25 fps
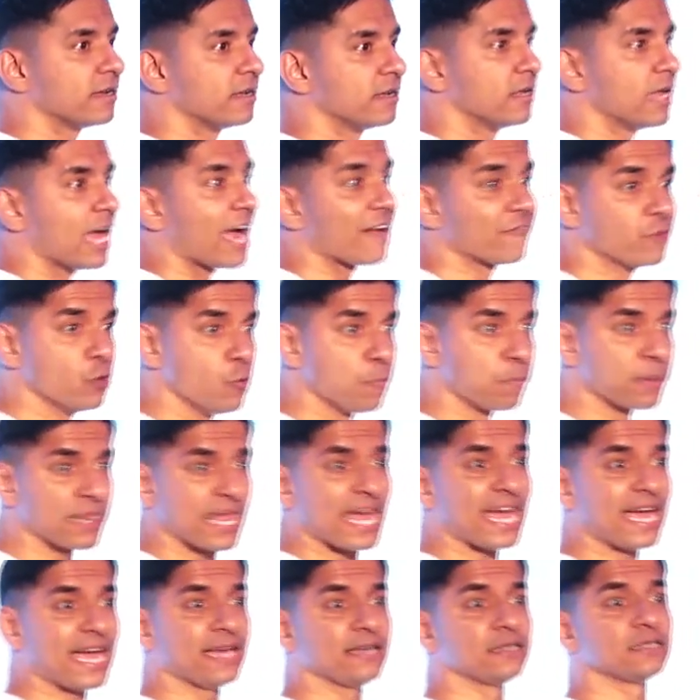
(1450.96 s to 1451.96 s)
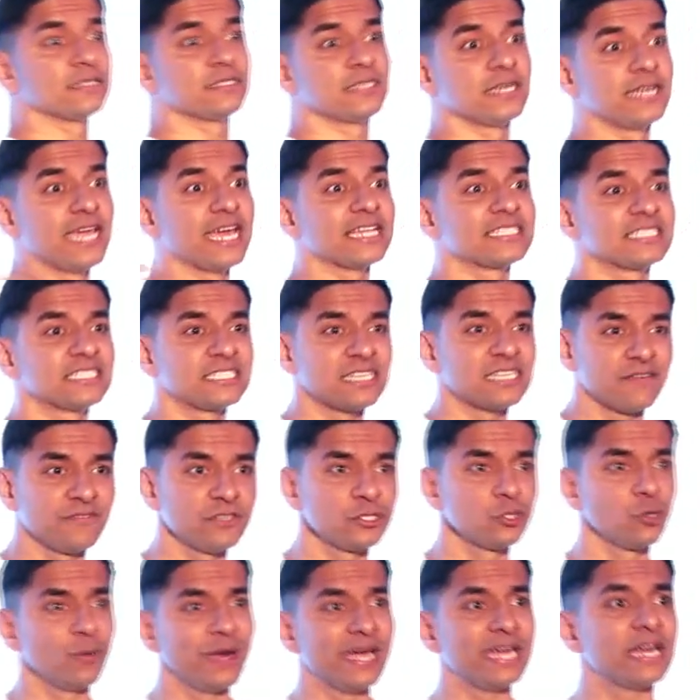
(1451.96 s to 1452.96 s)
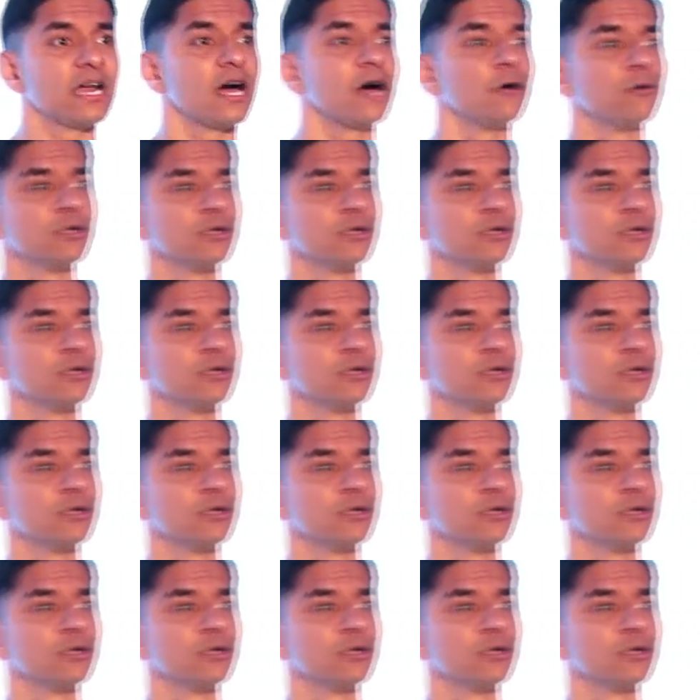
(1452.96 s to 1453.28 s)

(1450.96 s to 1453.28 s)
Have you planned to get 7 to 8 hours